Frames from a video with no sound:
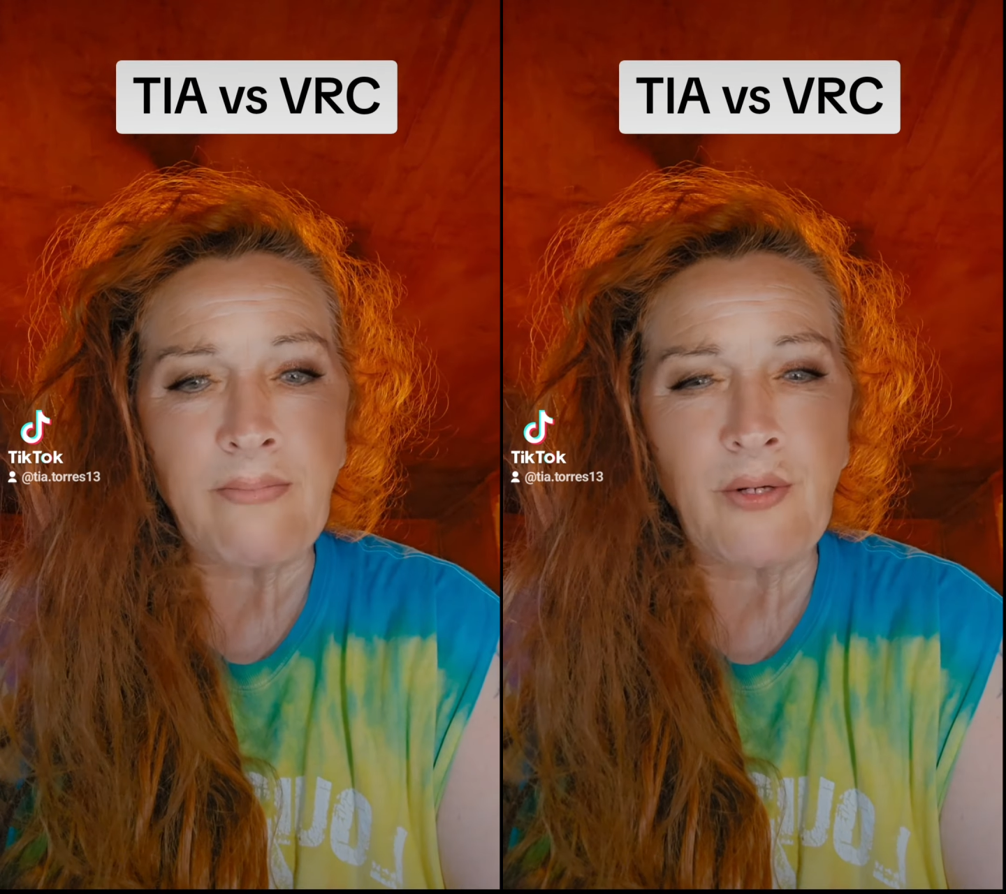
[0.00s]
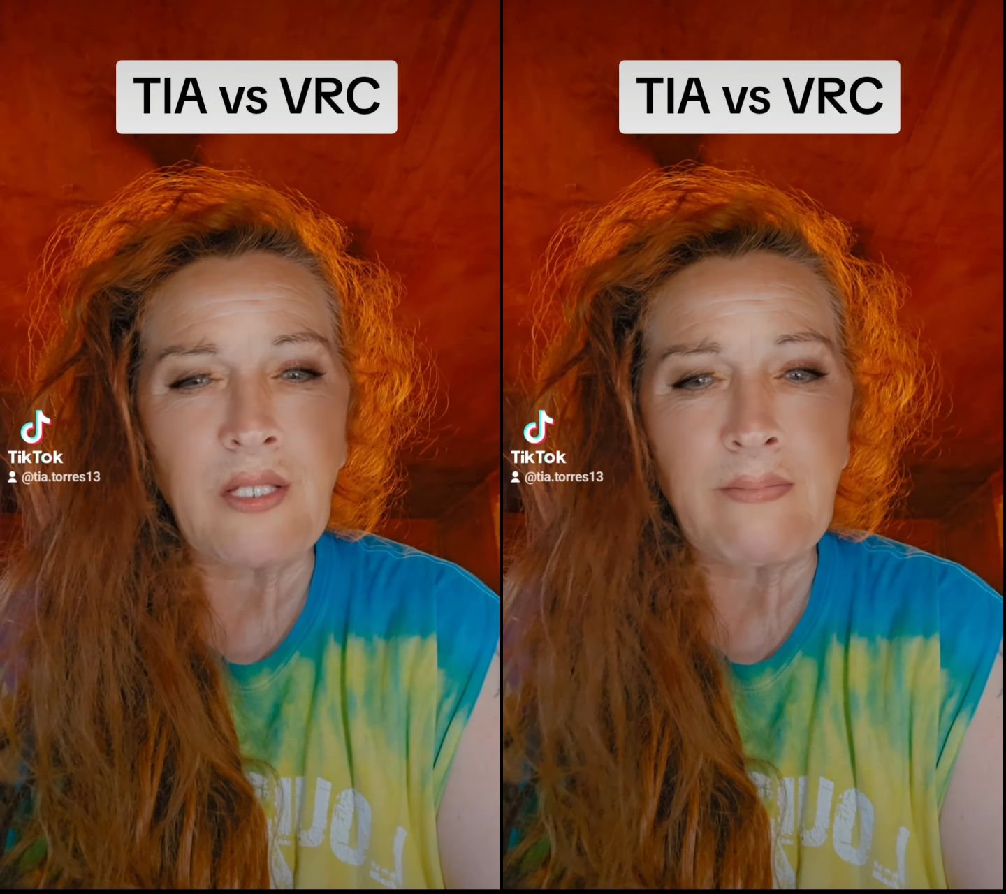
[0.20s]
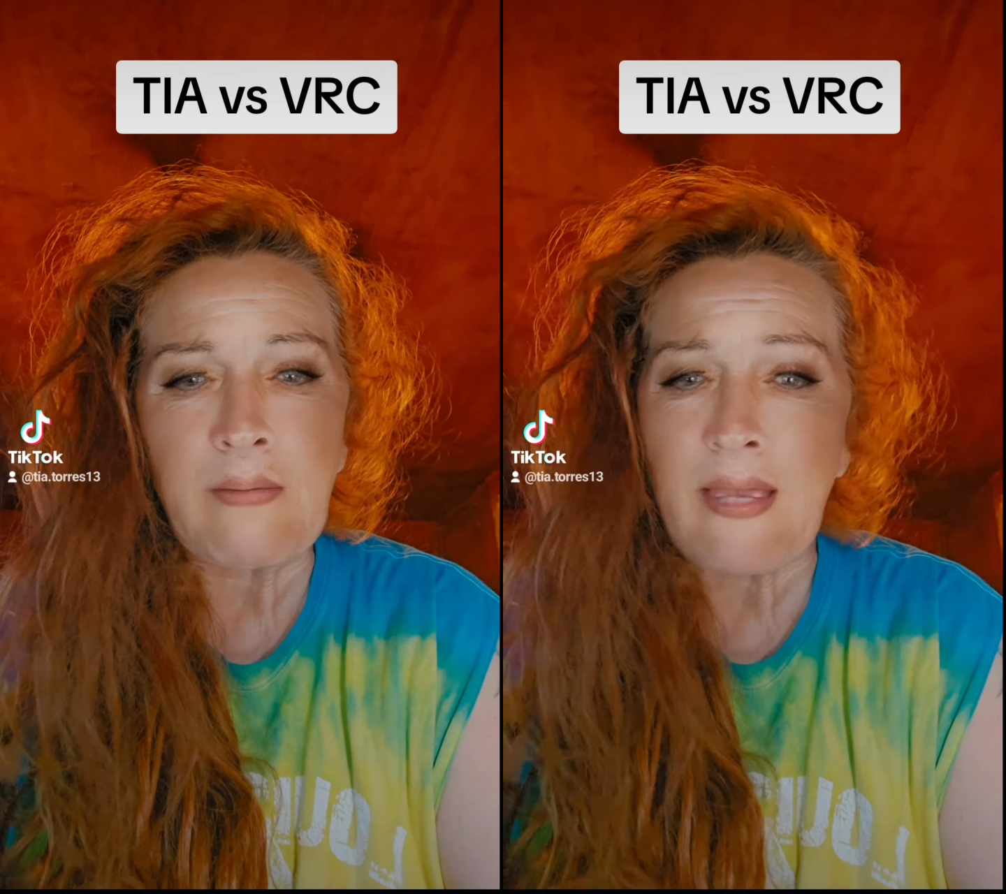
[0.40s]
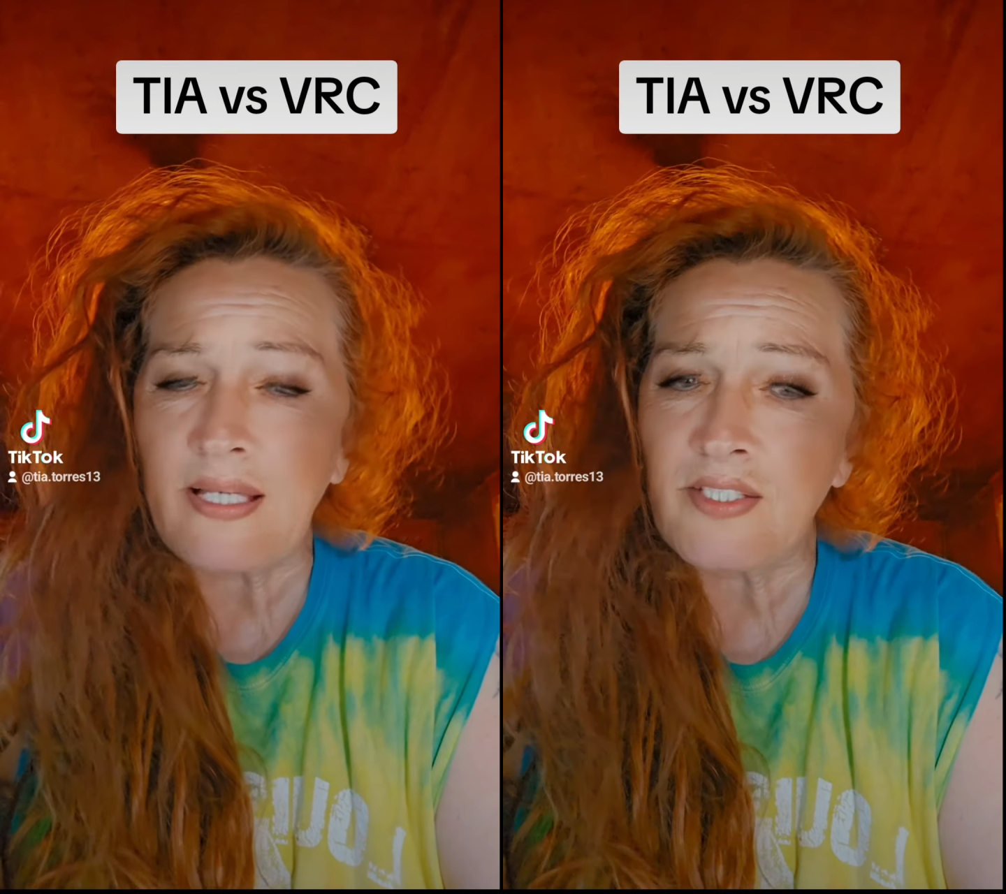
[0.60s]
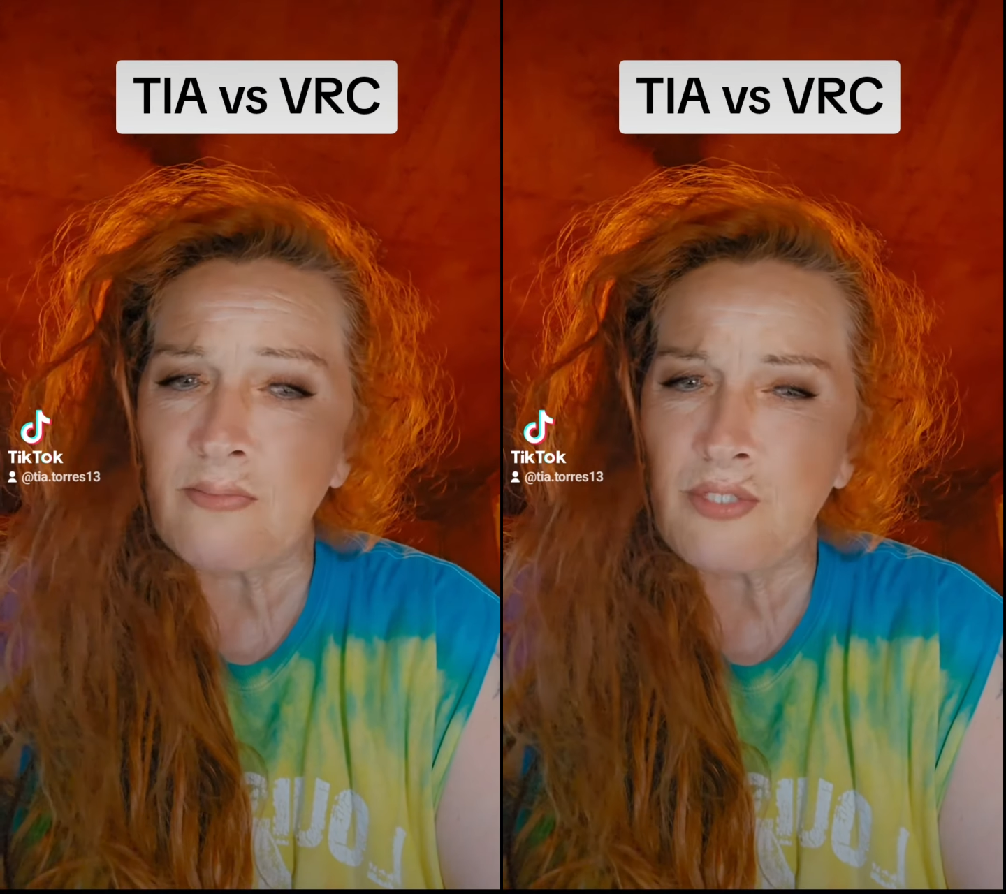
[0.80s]
I'm going to be
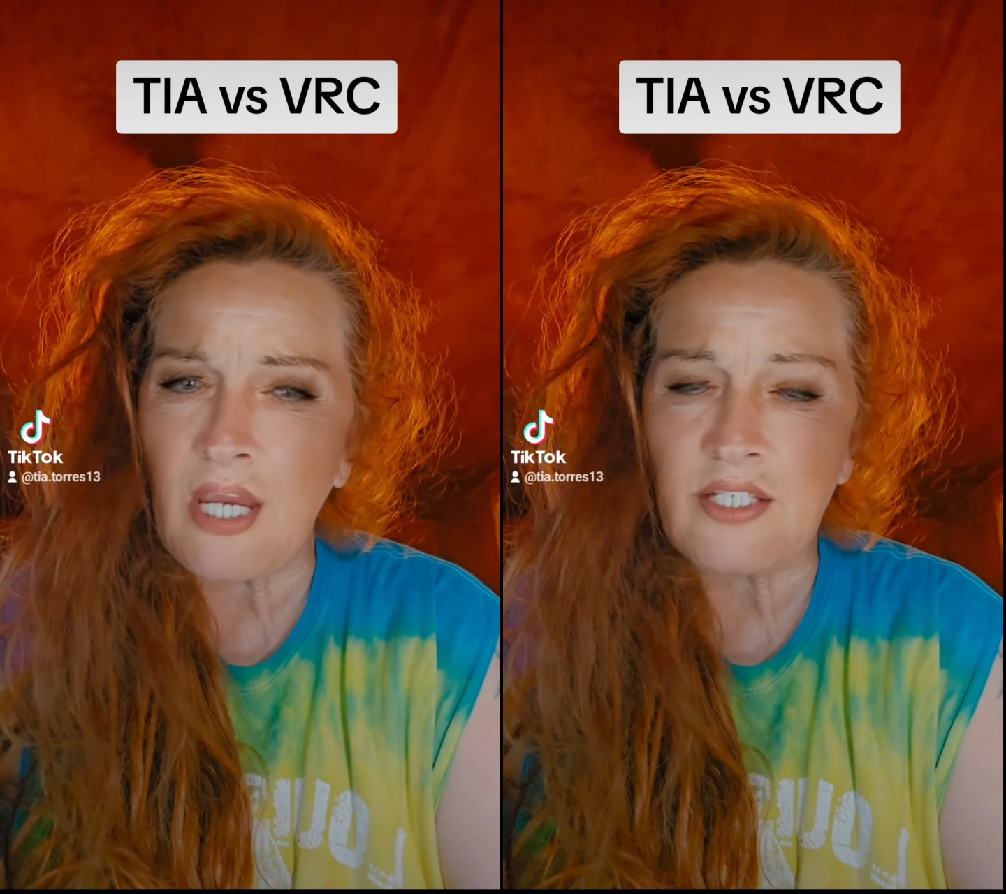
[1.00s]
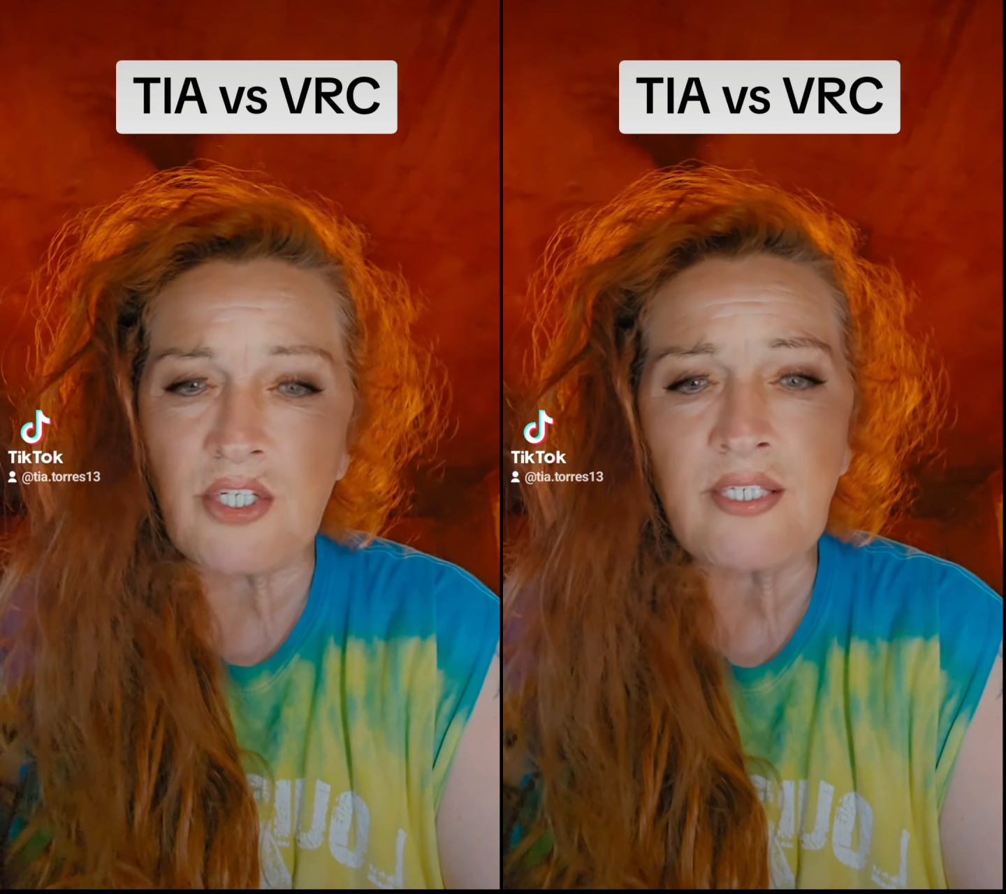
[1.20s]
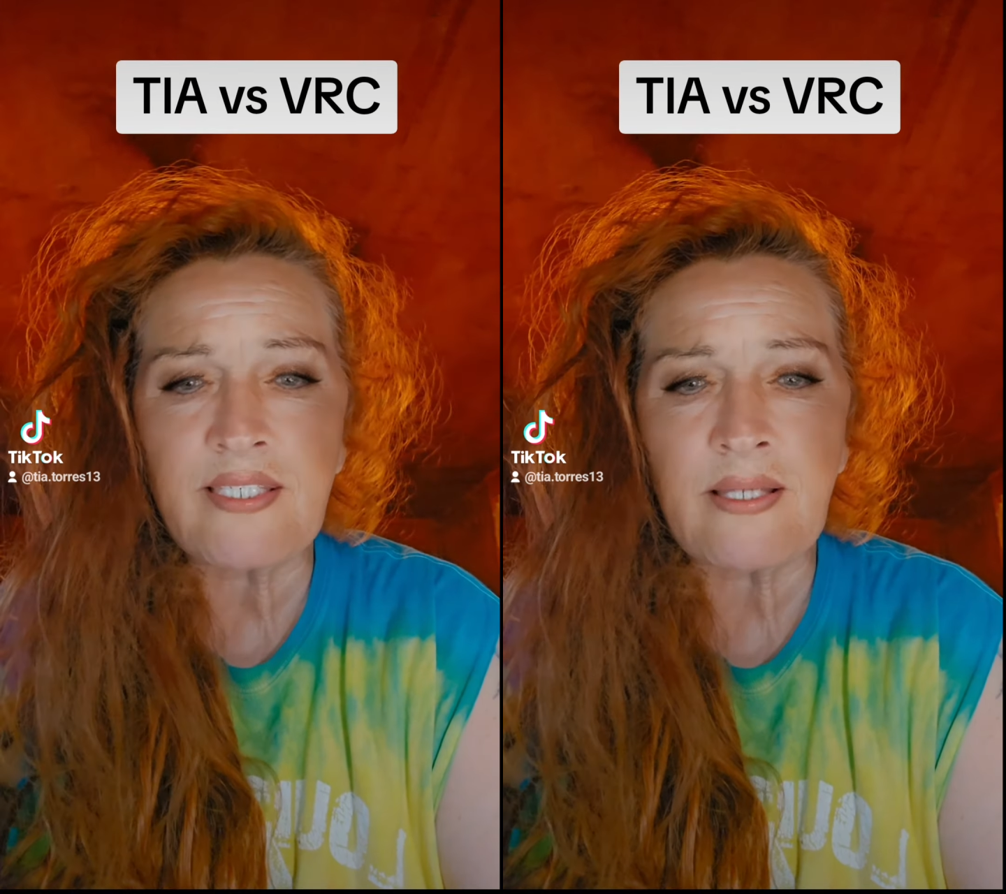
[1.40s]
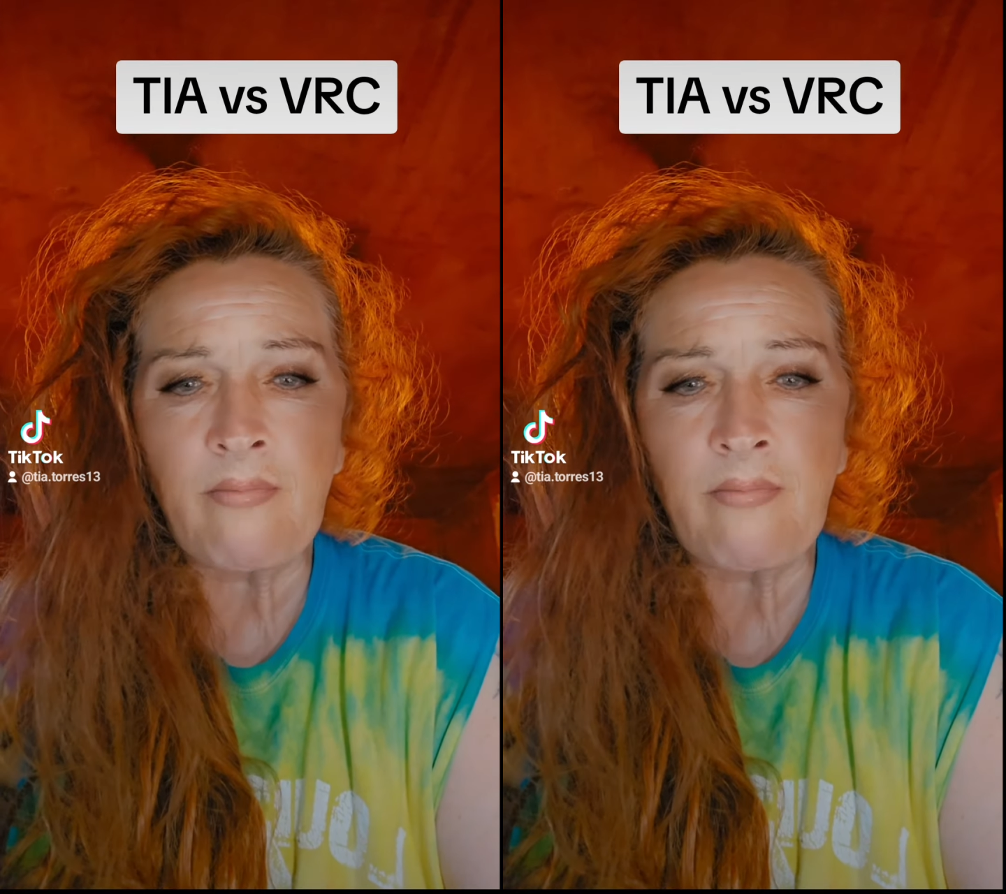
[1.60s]
making some changes.